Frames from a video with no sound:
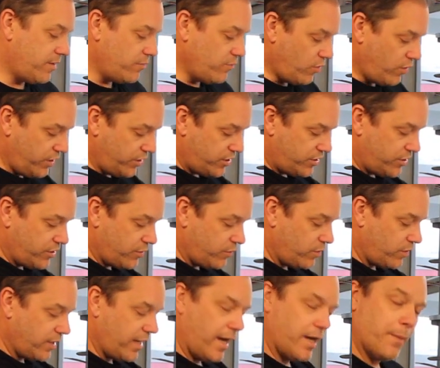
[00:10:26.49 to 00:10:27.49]
the moisture
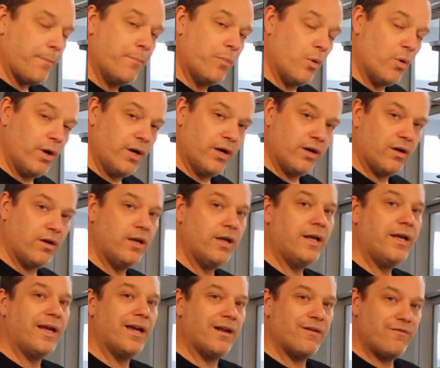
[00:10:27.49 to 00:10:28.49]
will kind of boil
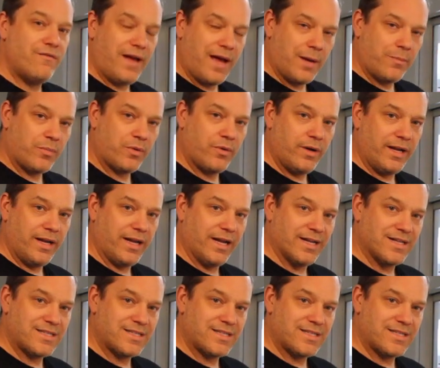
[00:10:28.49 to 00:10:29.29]
and evaporate